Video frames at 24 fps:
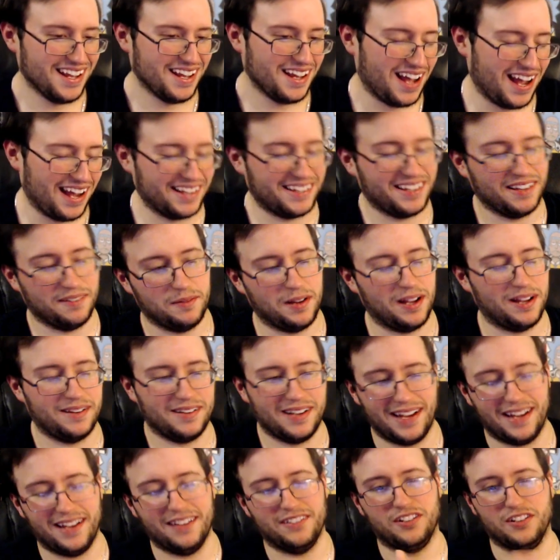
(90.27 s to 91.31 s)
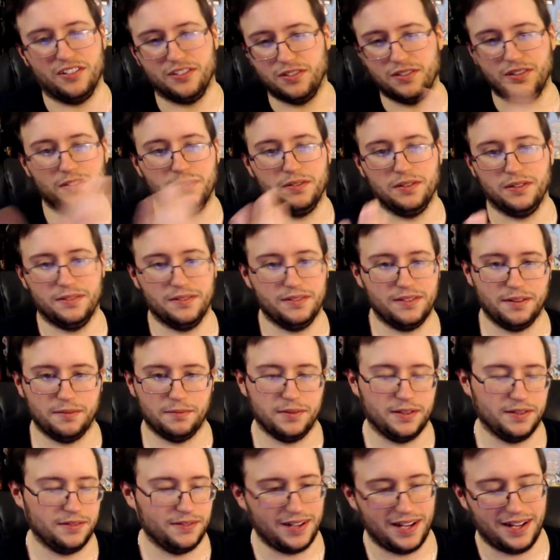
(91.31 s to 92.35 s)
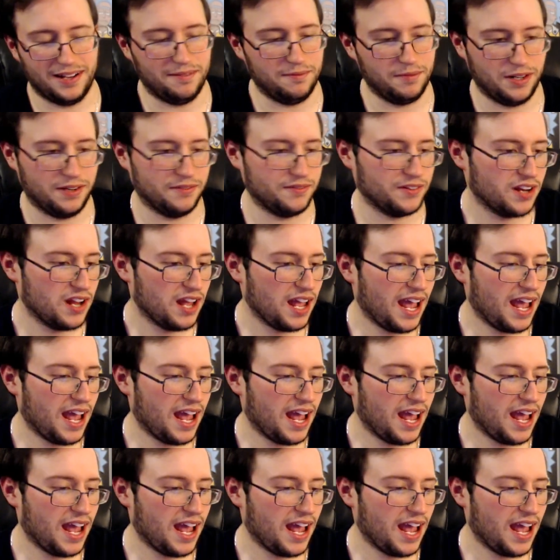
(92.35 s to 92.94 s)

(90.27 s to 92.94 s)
Except, I guess you're doing something different. Right, whatever.